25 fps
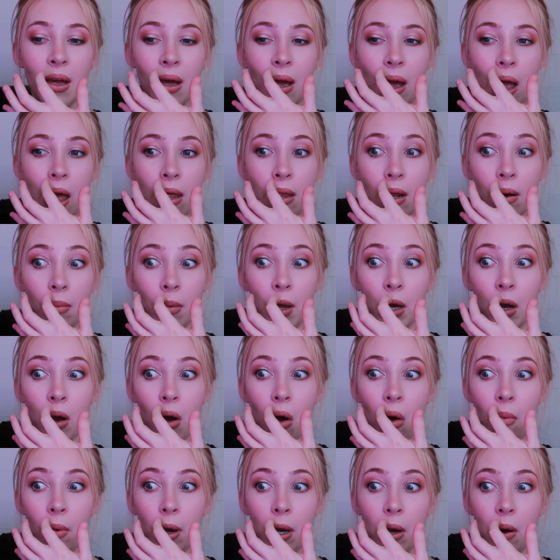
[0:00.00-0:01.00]
and then I'm like,
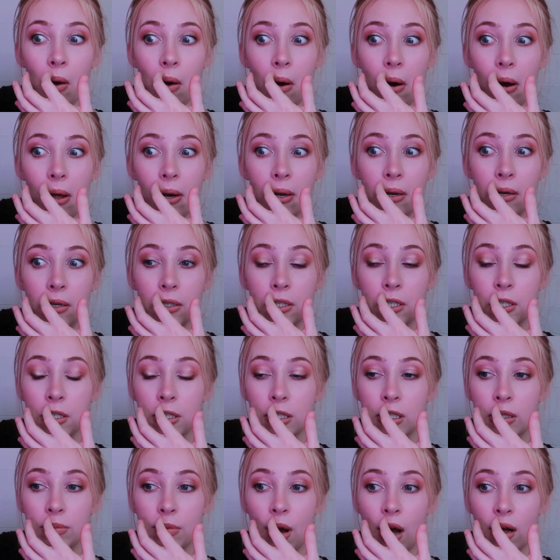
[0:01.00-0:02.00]
oh my god, she
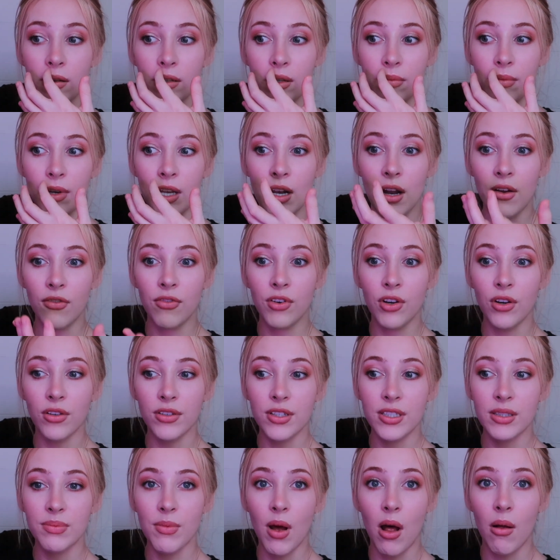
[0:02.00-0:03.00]
just smiled at me and I forgot
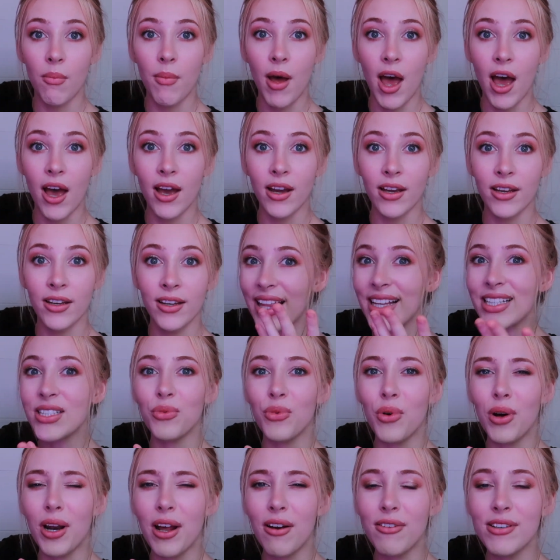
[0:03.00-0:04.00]
to smile back. That's
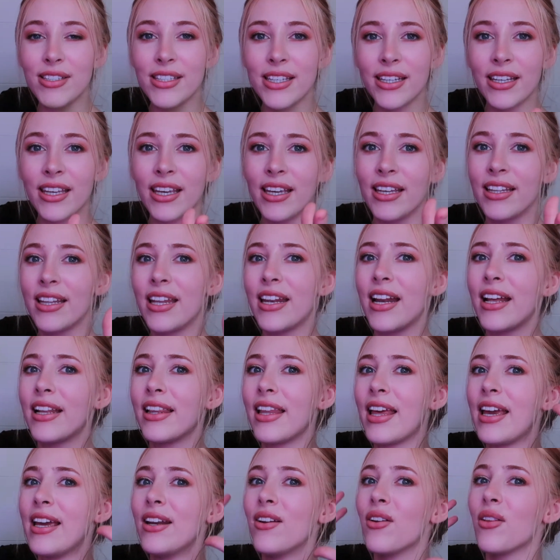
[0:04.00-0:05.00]
what I was thinking. And then I
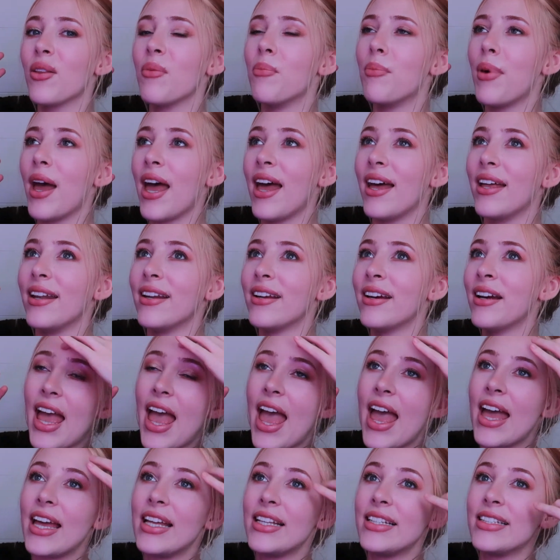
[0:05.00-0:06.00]
laid on the bed
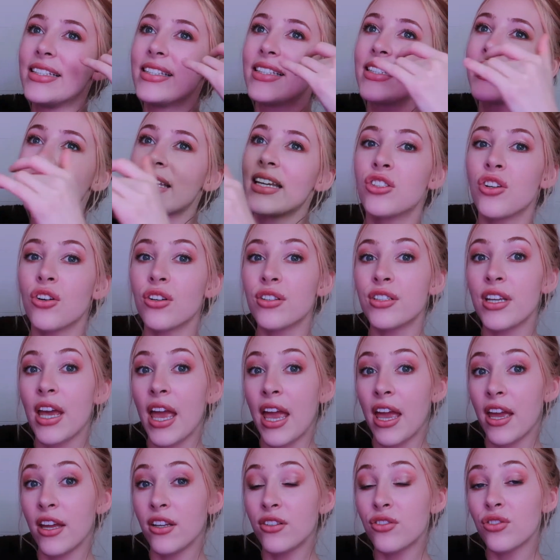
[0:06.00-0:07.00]
and Dr.
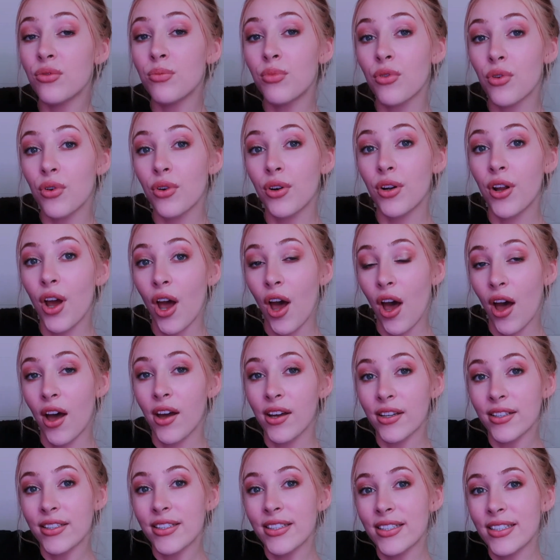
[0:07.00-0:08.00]
Andrew
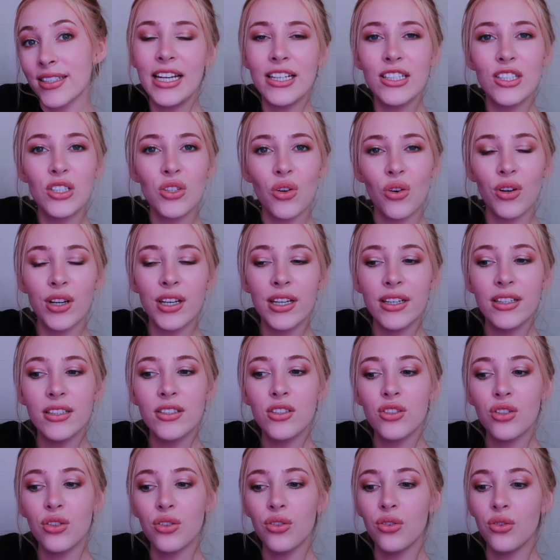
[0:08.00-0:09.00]
Broadhurst, he's talking
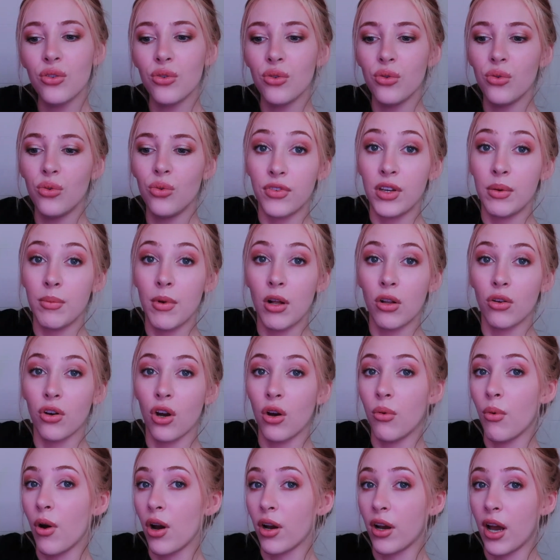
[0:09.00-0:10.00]
to a female
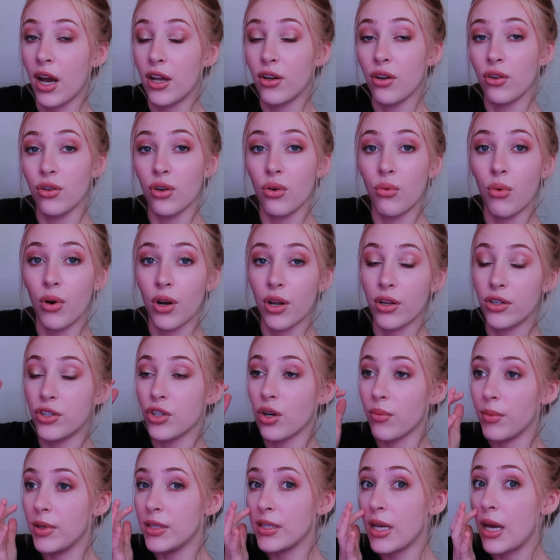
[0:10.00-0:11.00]
co-worker. I don't know what her
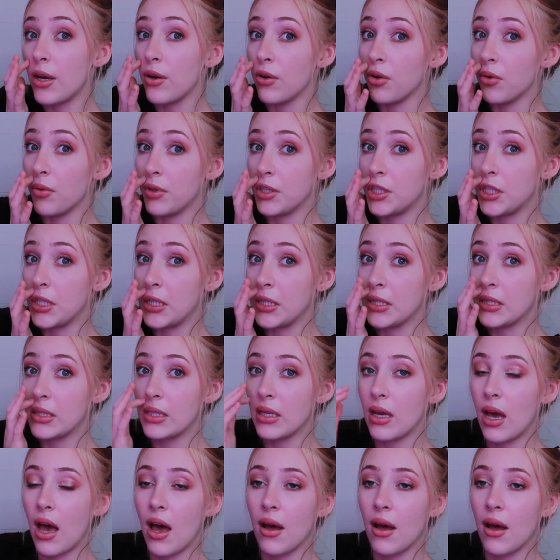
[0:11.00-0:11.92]
job is, I don't know what she is.